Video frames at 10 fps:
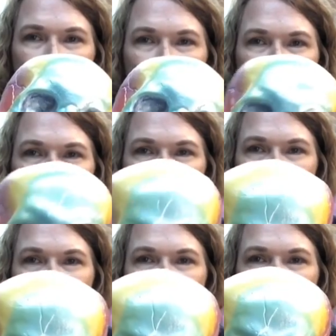
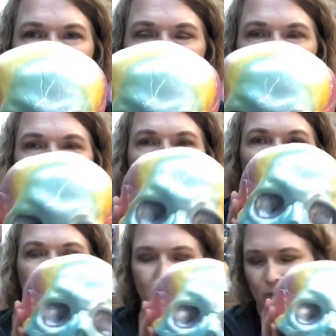sugary look.
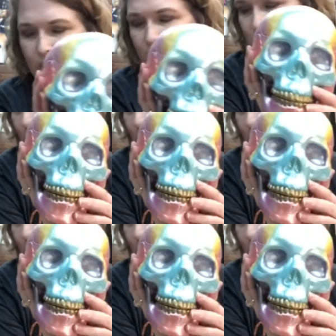And we also